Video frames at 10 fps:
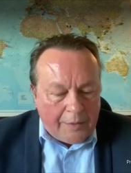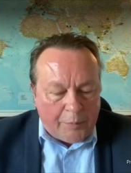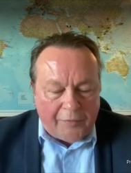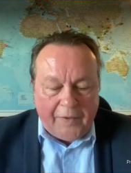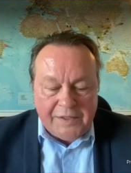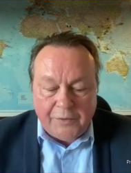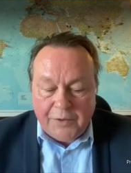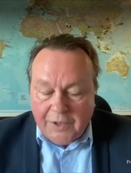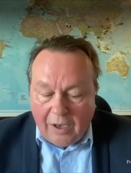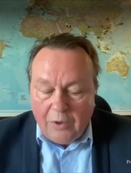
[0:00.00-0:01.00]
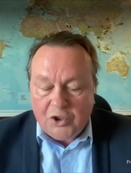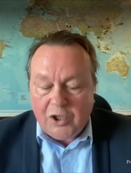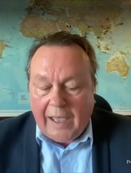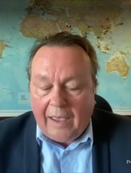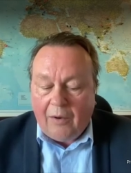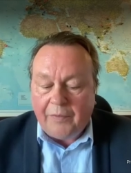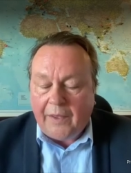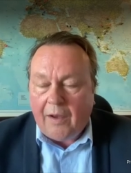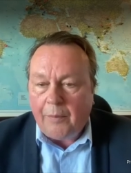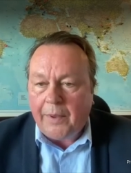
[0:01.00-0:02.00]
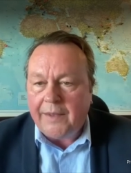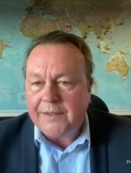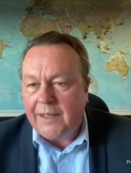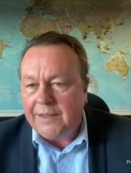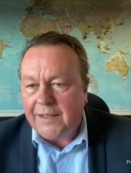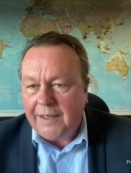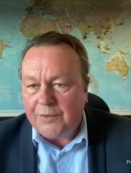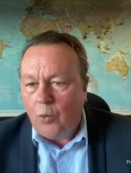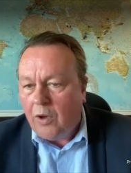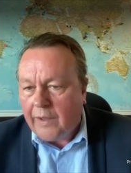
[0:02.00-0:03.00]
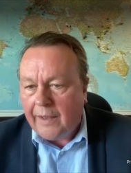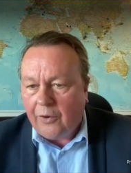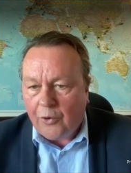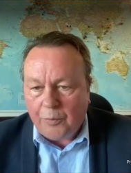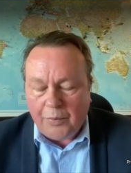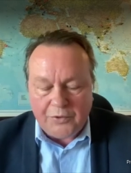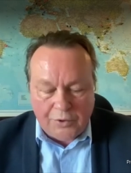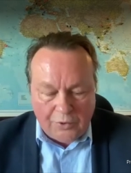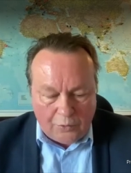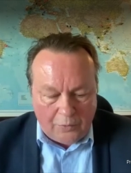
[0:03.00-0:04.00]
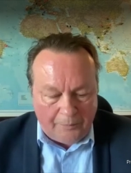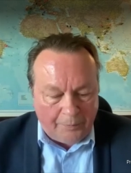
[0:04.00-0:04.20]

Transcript: The professor is co chair of the IPCC's Working Group 2,